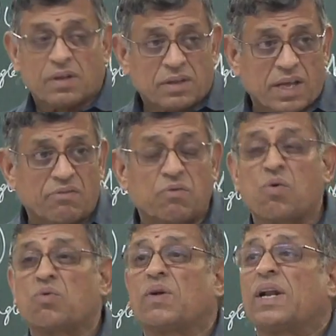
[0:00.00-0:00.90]
They have
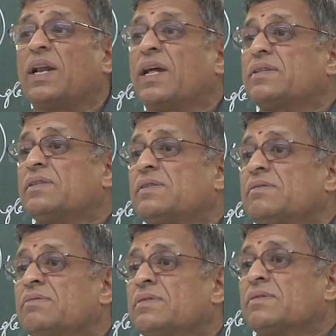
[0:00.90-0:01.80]
grown only like this,
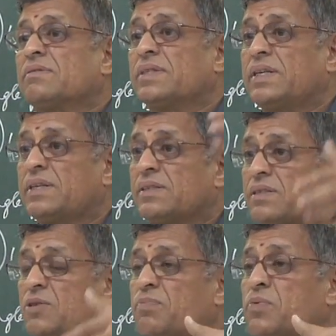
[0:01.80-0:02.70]
whether it is
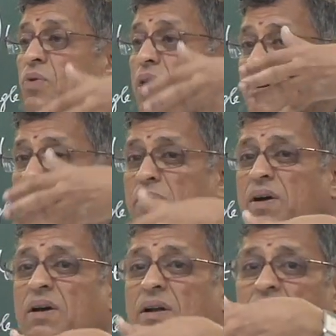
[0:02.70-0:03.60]
Tirupur or
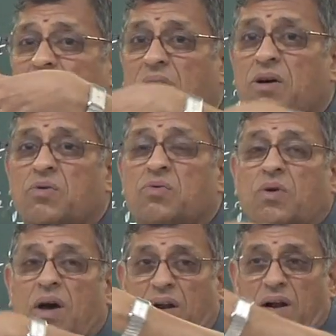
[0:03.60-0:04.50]
Namakkal or Karur
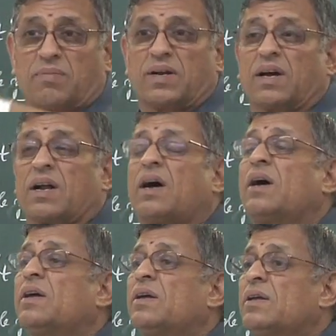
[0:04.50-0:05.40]
or Ramanagara,
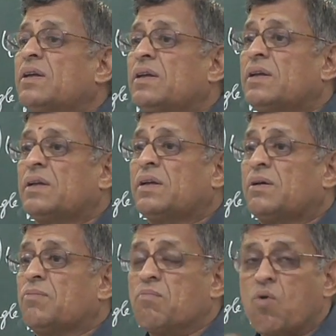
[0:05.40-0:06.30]

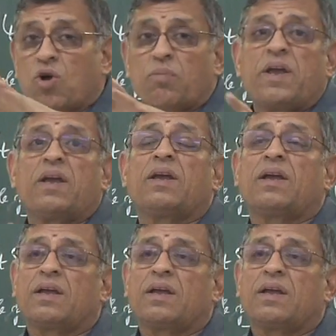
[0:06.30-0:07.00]
Morbi.